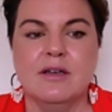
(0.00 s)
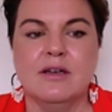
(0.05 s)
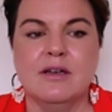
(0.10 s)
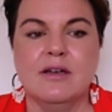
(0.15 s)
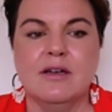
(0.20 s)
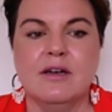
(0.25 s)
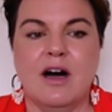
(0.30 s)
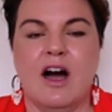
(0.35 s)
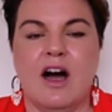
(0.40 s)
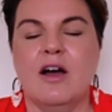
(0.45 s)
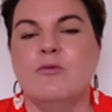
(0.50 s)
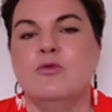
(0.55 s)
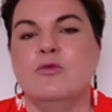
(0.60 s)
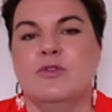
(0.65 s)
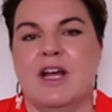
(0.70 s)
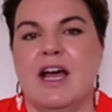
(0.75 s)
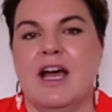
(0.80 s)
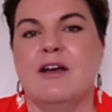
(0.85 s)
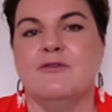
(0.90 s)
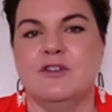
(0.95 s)
I would
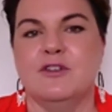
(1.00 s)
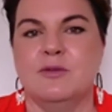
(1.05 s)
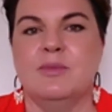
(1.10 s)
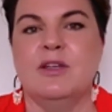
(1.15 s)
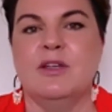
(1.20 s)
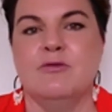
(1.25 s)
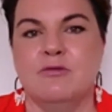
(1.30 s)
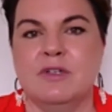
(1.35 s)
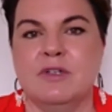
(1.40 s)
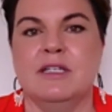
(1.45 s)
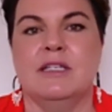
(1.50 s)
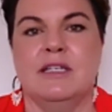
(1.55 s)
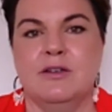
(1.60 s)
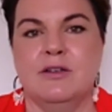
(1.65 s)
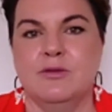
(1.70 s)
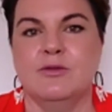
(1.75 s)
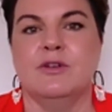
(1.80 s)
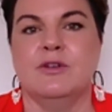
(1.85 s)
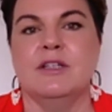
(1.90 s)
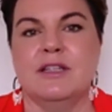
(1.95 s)
have to be really
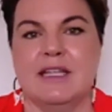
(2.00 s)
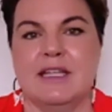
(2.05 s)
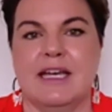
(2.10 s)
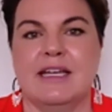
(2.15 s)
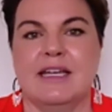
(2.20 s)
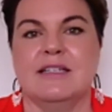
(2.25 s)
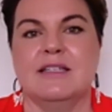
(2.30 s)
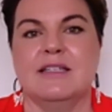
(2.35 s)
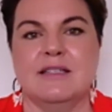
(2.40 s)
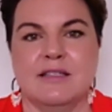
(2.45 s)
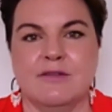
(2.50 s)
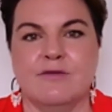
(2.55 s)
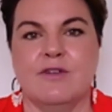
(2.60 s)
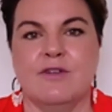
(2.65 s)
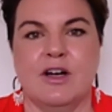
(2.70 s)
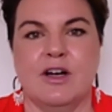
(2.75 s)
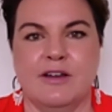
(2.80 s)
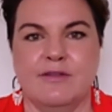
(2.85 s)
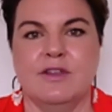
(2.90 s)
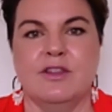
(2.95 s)
good at that to
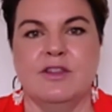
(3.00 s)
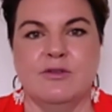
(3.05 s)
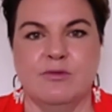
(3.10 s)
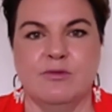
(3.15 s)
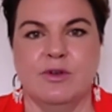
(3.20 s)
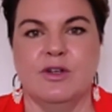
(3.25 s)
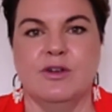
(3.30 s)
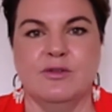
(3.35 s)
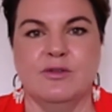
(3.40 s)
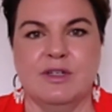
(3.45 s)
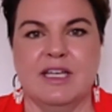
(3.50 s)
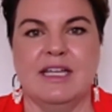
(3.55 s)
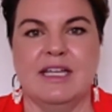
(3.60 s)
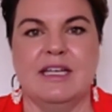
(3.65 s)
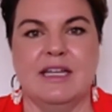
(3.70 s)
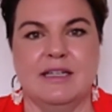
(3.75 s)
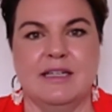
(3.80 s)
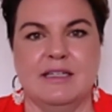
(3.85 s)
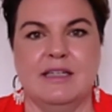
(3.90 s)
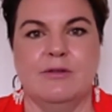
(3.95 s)
survive in the world,
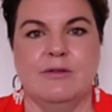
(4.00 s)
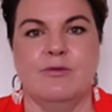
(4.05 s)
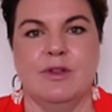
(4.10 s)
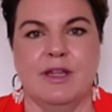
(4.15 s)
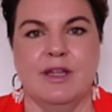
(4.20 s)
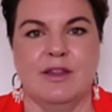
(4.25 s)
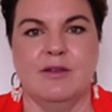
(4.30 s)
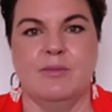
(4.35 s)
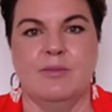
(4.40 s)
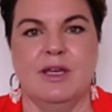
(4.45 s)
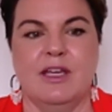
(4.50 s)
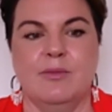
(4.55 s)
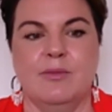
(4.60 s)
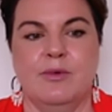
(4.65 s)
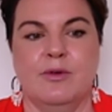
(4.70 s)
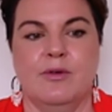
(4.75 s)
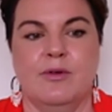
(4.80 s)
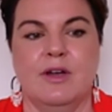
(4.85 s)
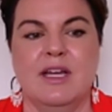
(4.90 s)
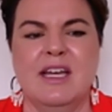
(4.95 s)
connecting with other people.